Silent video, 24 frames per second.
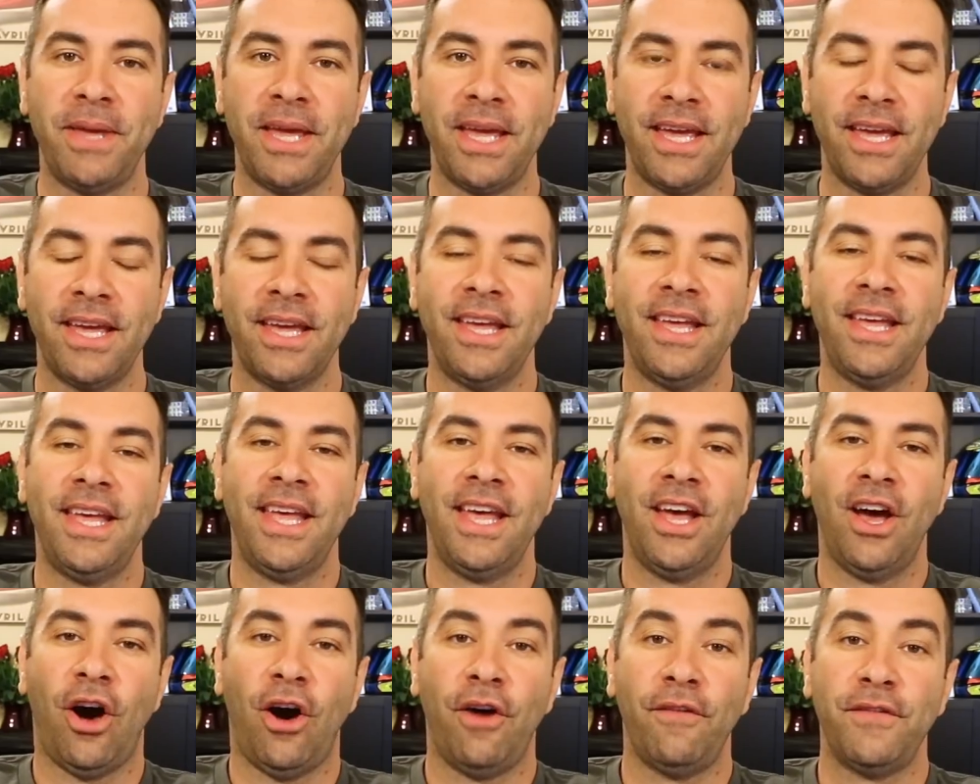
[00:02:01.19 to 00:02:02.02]
be
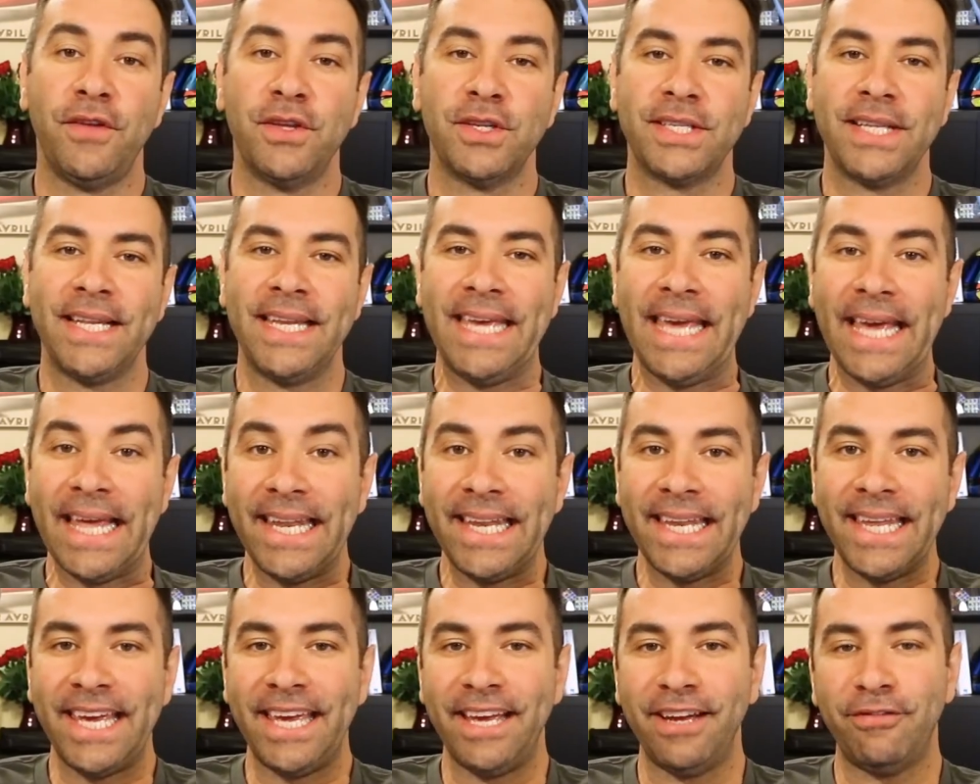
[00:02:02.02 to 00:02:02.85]
obviously a
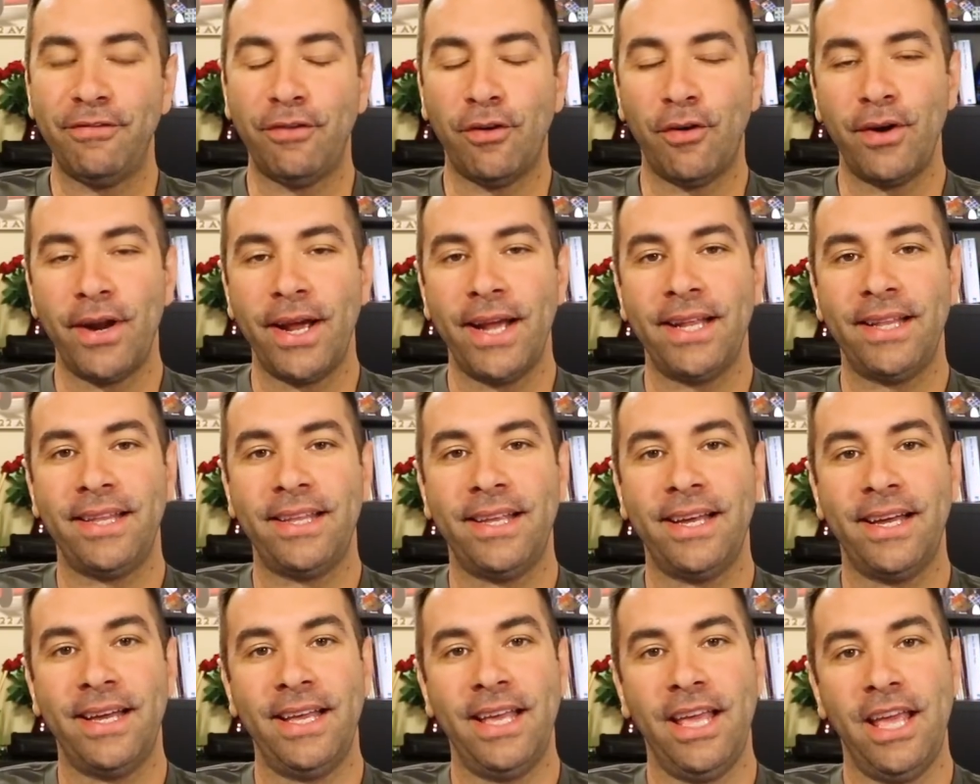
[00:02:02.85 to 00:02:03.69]
link for
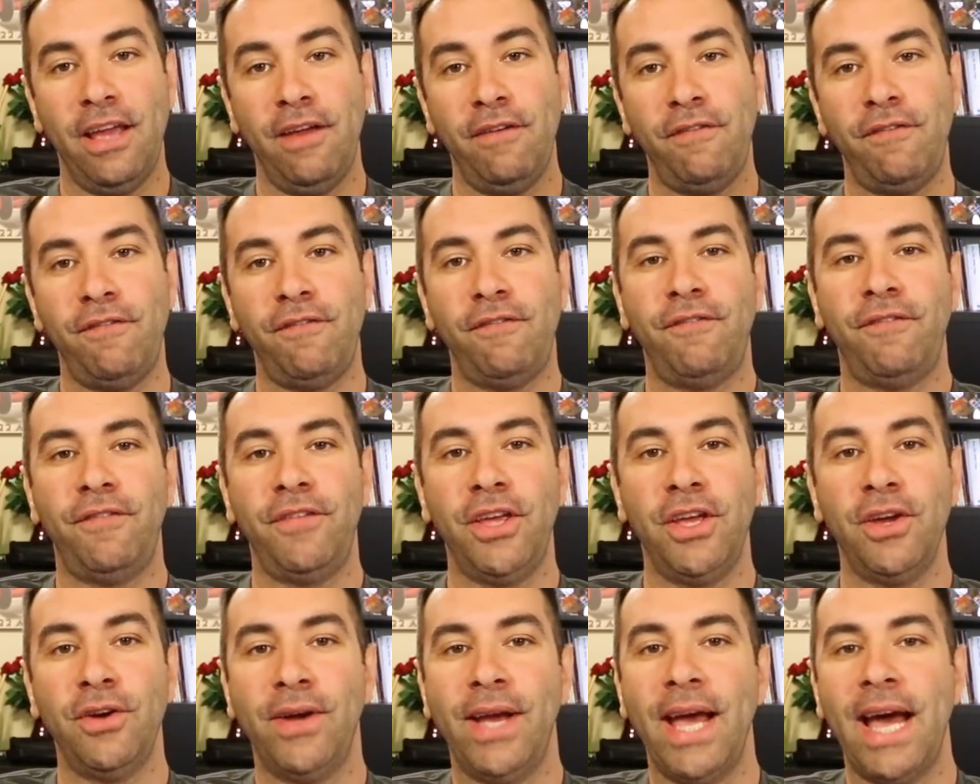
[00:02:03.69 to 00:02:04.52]
it. If
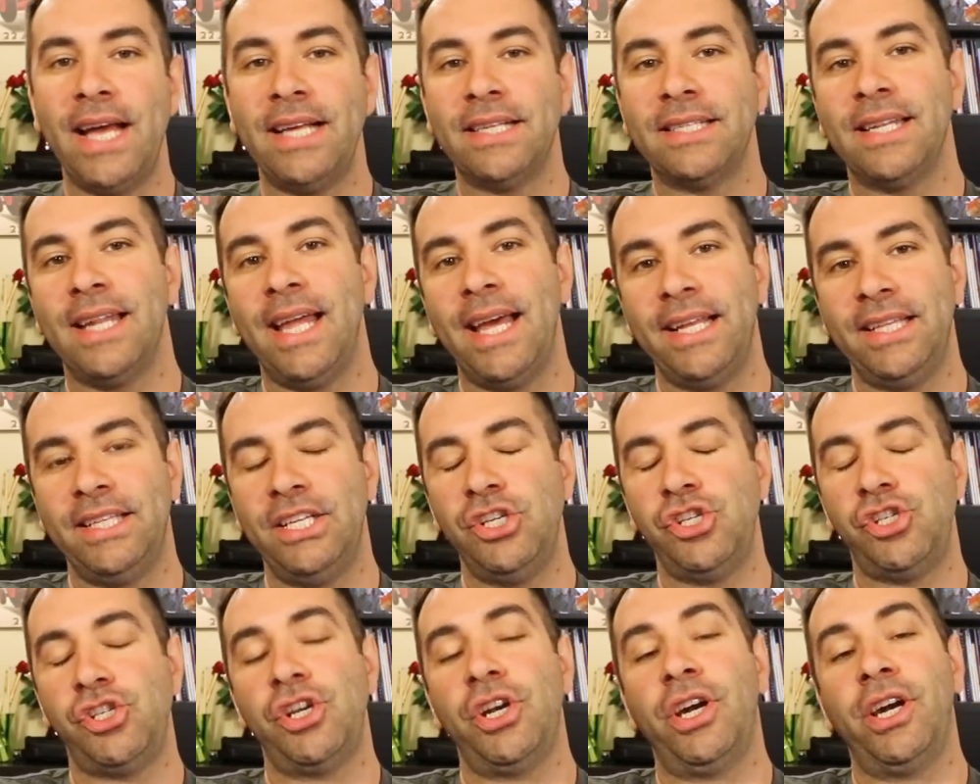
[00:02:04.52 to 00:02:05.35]
you guys like
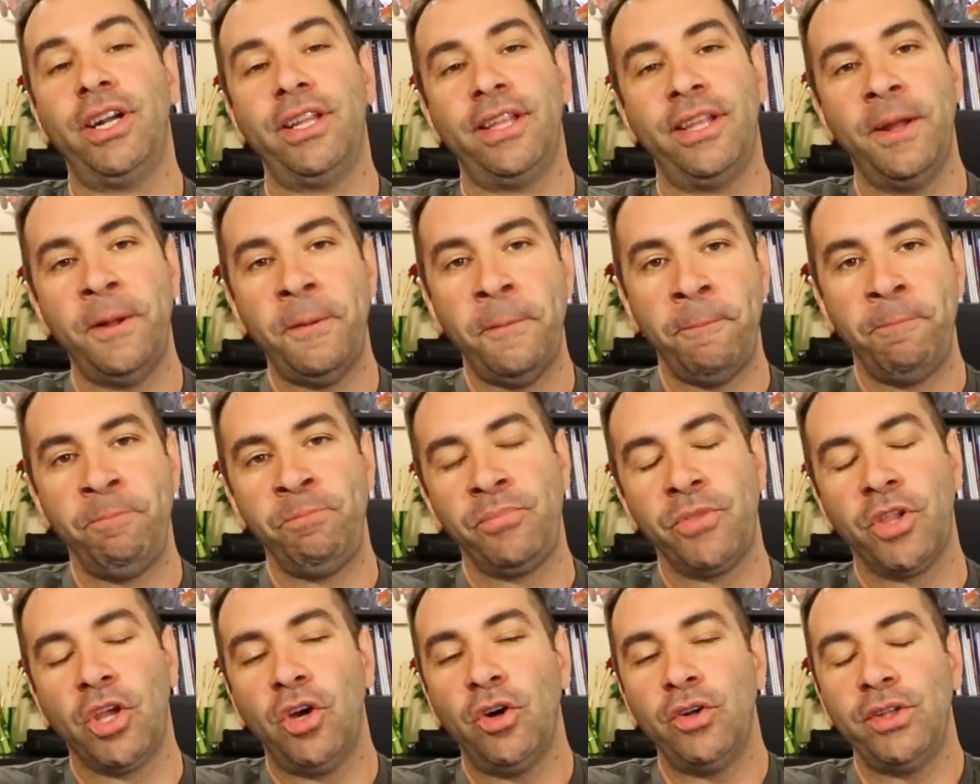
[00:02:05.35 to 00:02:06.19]
this shirt,
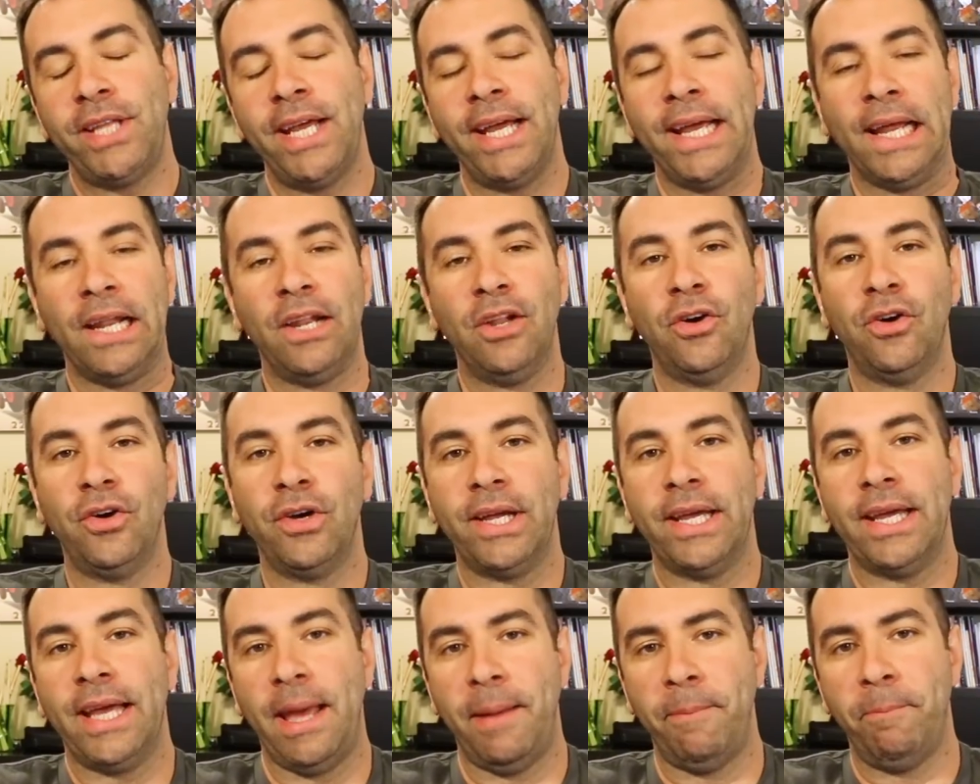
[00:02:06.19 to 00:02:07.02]
go take a
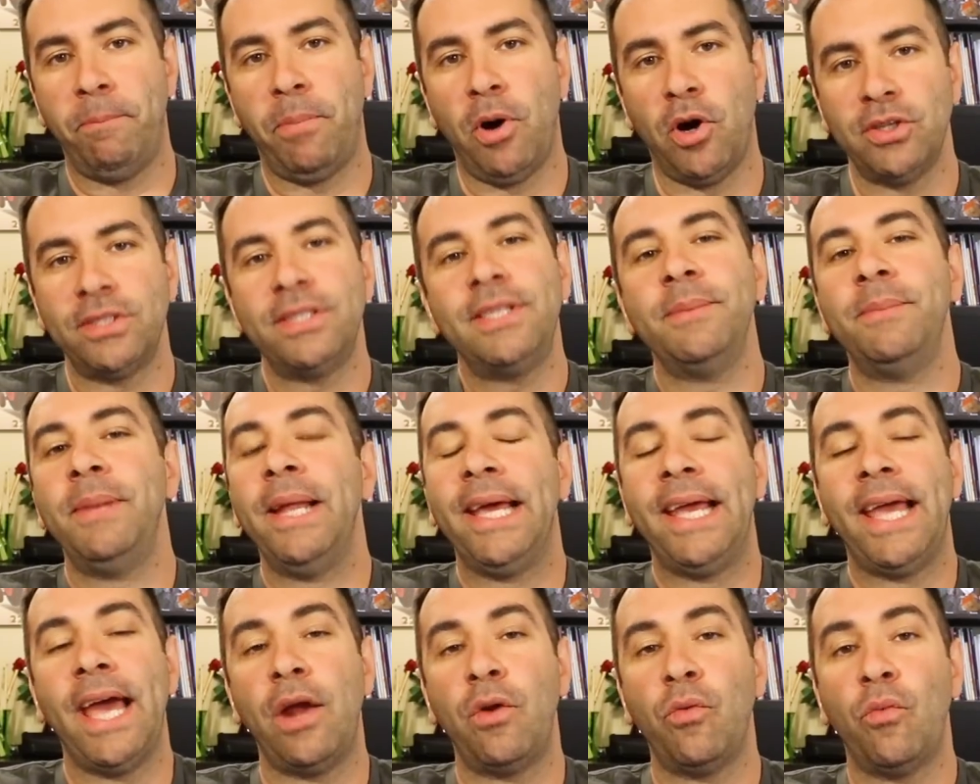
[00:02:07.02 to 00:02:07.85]
look and
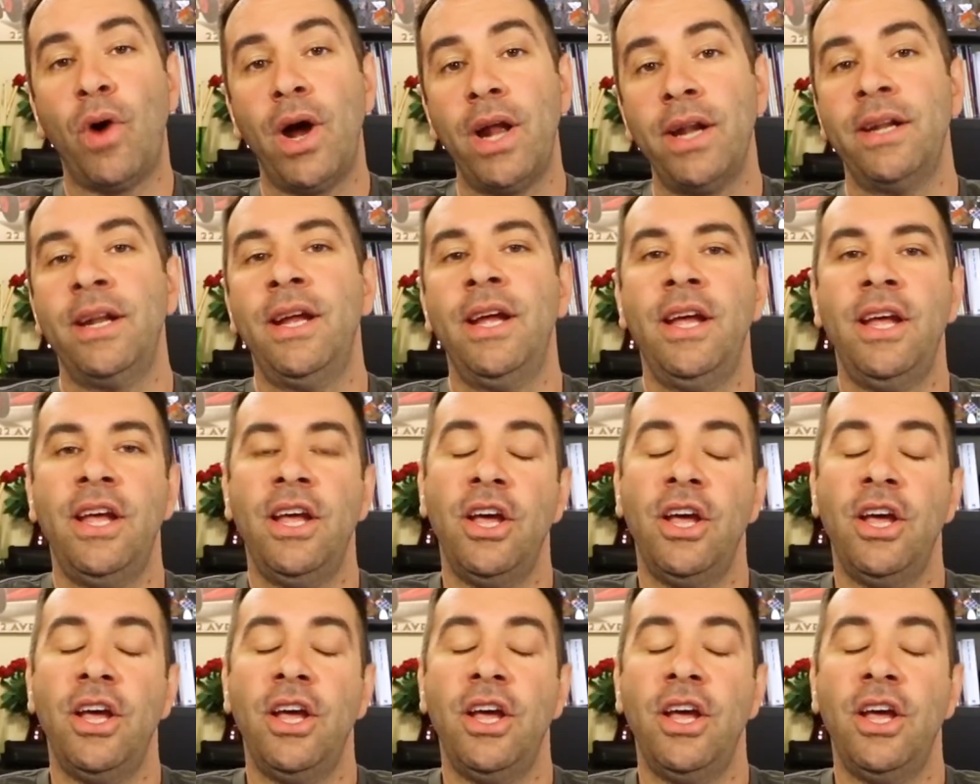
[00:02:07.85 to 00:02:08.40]
possibly get one.